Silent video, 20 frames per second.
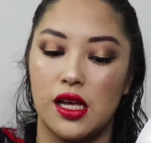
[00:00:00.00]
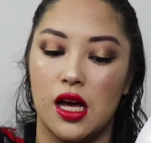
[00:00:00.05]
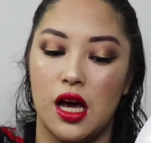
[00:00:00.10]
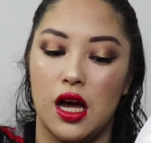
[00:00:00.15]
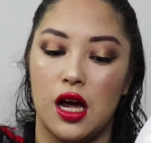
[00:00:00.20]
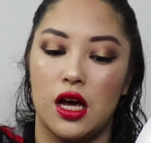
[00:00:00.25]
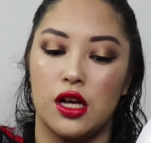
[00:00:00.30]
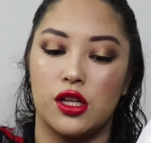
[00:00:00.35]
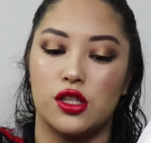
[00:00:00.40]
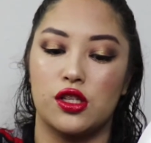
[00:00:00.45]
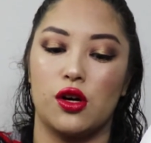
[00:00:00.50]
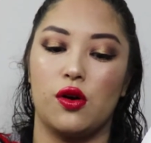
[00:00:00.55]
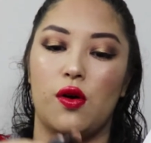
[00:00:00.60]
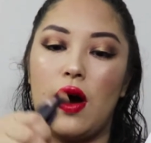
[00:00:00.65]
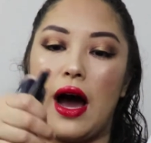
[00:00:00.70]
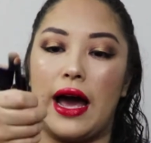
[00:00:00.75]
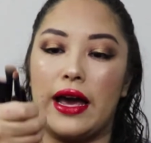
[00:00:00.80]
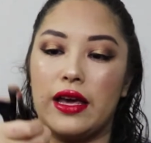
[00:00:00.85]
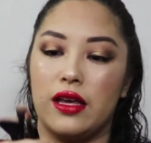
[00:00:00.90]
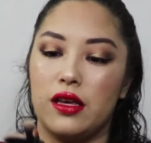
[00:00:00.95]
So
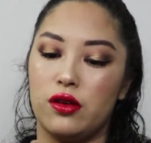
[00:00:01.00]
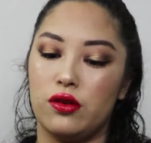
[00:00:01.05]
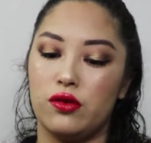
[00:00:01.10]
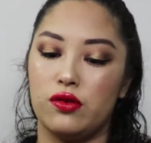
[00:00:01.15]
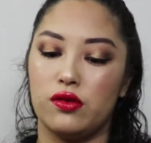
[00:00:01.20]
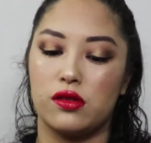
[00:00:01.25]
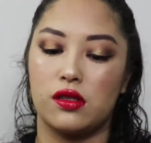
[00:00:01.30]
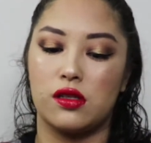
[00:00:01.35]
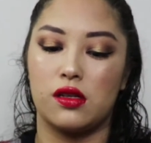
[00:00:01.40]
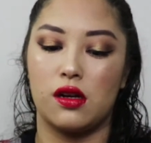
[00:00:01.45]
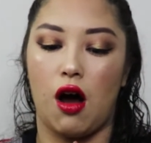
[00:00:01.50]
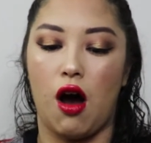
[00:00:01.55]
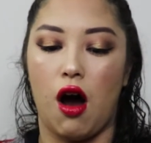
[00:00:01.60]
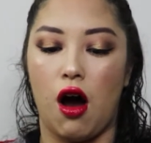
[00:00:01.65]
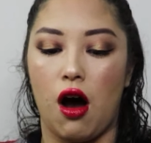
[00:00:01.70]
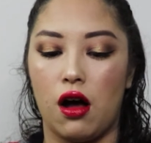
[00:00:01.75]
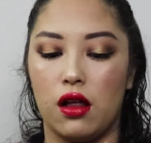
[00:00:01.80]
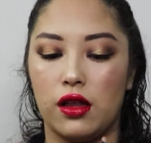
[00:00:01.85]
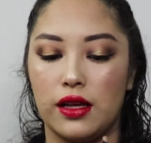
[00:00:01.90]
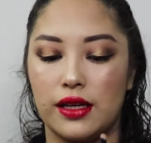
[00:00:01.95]
I used
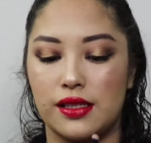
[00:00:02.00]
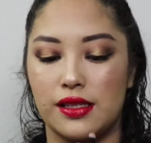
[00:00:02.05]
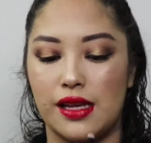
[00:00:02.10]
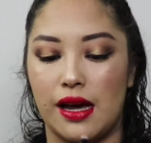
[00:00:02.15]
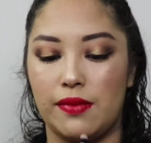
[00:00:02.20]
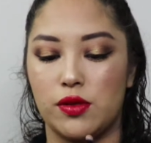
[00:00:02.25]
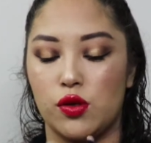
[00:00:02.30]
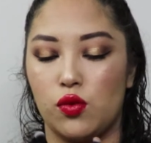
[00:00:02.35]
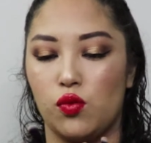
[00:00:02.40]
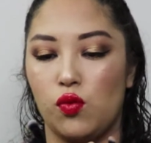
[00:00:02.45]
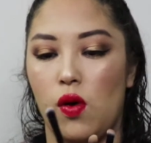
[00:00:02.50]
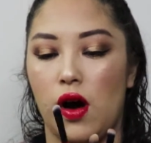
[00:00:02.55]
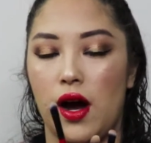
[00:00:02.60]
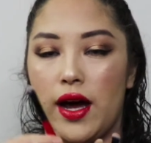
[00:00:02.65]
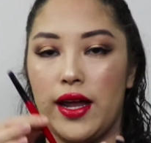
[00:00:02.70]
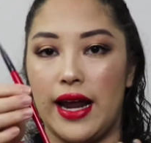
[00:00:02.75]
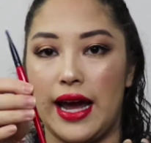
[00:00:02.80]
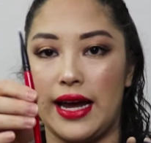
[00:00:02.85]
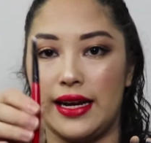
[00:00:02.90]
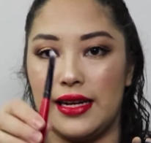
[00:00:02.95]
all except
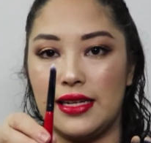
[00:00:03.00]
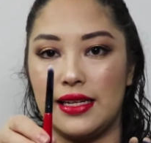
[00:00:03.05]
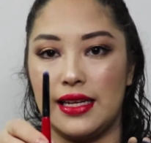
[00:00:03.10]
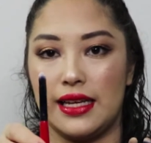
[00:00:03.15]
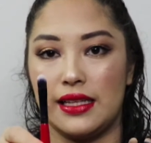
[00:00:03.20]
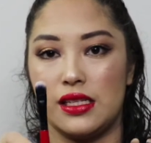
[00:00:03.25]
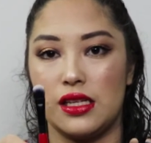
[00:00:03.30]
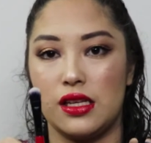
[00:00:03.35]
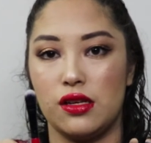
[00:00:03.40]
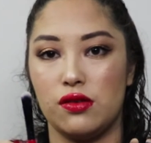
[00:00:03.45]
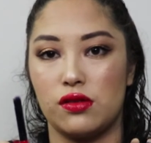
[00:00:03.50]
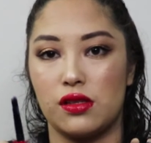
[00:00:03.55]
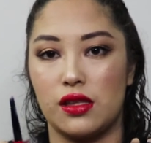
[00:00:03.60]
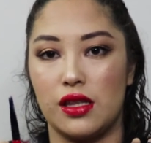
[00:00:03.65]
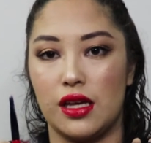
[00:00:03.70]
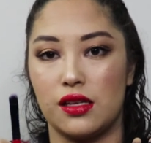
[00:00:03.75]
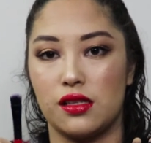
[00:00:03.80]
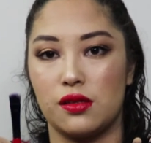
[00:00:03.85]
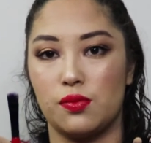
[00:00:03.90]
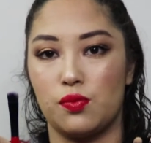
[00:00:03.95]
one. I didn't get to use
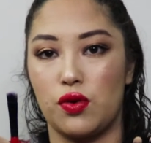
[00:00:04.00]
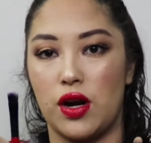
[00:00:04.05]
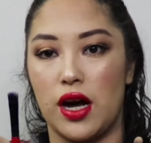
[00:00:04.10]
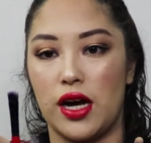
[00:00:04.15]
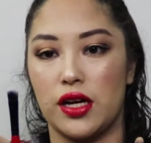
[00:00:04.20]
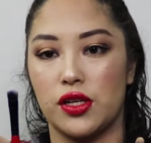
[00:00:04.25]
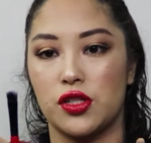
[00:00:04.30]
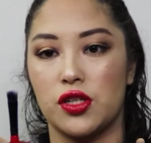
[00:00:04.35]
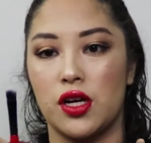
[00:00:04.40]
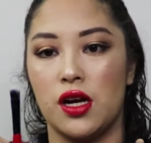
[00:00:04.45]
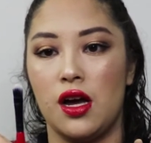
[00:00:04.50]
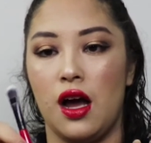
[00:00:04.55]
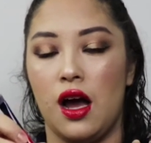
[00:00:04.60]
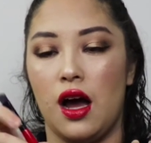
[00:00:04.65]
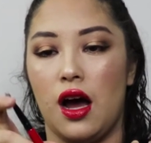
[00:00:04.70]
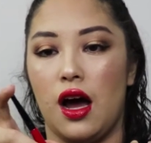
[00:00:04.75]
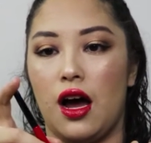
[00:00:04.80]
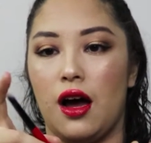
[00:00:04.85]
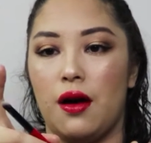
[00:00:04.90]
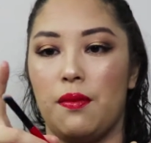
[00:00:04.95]
this brush,
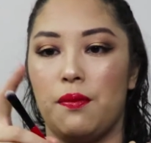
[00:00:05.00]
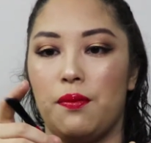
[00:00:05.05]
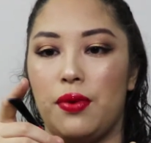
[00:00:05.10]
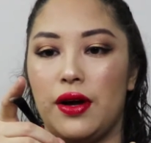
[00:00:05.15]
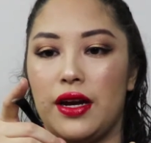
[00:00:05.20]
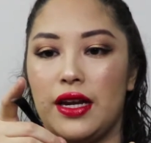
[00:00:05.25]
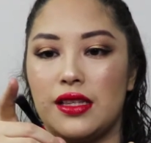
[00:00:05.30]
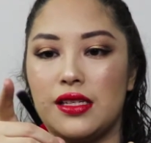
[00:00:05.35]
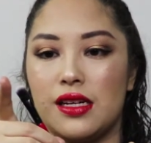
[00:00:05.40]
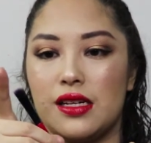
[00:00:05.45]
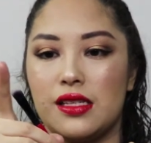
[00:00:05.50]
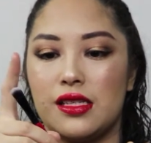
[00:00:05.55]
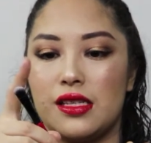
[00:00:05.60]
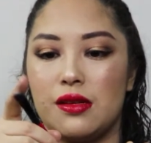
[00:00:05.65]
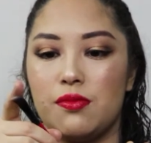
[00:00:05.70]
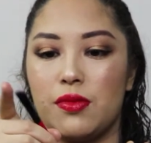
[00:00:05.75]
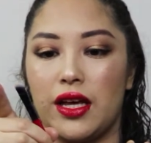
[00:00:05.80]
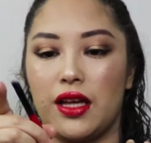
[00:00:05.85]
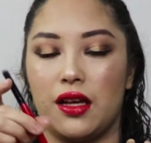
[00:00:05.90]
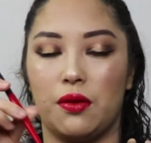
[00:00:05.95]
but it does
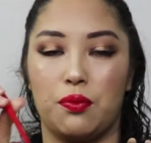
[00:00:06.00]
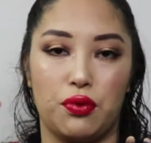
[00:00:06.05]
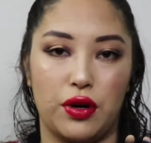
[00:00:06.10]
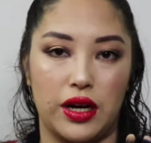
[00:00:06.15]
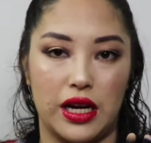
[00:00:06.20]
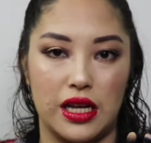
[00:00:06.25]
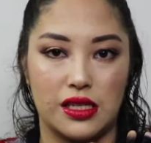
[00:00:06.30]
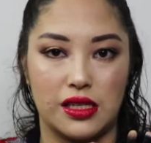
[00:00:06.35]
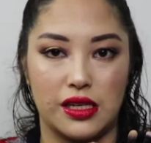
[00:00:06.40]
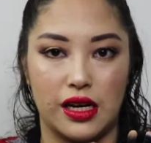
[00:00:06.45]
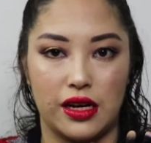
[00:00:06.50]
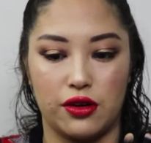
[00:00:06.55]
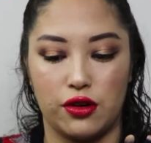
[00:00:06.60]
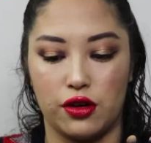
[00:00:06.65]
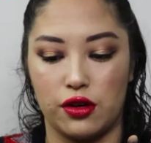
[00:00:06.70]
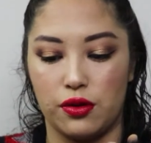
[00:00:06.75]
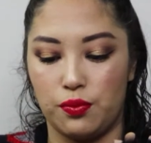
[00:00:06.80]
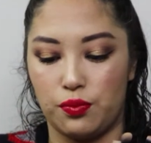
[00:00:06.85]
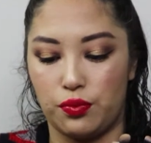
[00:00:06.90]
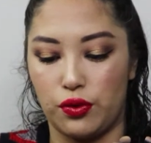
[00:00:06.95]
seem like a pretty
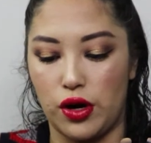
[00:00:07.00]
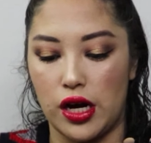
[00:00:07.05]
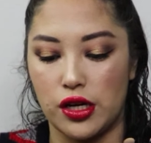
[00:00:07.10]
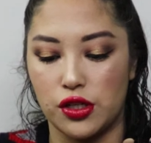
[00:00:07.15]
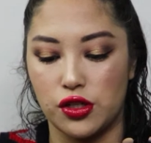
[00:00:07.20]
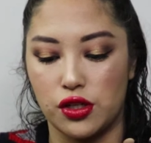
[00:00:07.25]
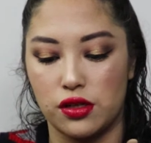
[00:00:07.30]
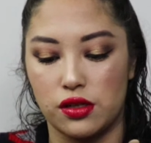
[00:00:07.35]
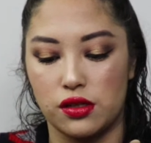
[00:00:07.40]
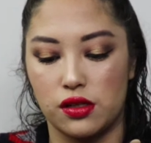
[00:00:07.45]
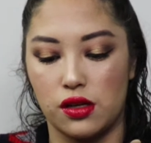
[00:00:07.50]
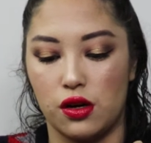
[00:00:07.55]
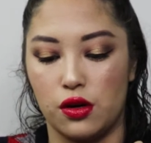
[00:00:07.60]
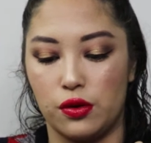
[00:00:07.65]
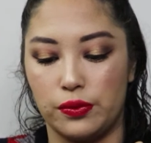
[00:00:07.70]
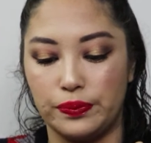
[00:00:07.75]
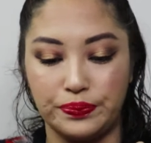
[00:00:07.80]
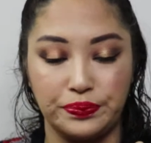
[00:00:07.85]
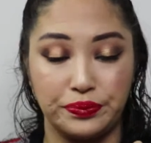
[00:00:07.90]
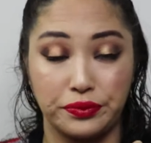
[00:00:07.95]
standard brush,
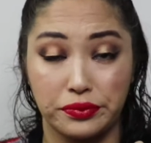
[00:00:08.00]
so